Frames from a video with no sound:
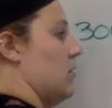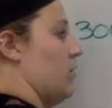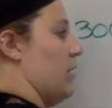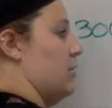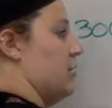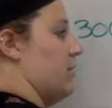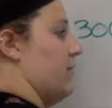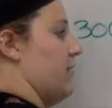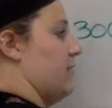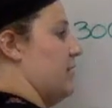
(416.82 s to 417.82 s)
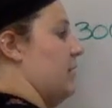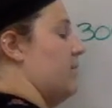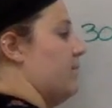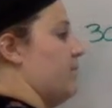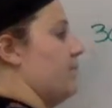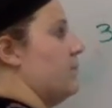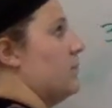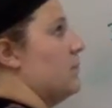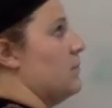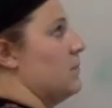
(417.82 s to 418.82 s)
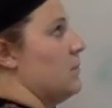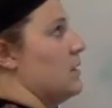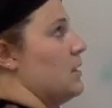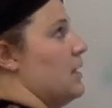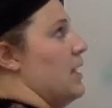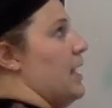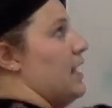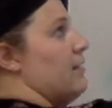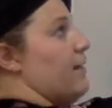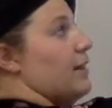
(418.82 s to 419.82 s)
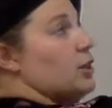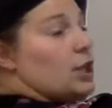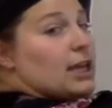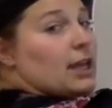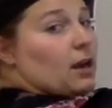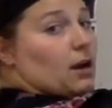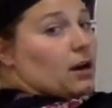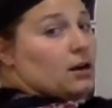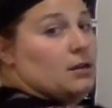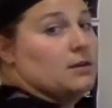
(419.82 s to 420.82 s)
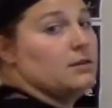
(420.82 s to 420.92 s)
350. And if I look here,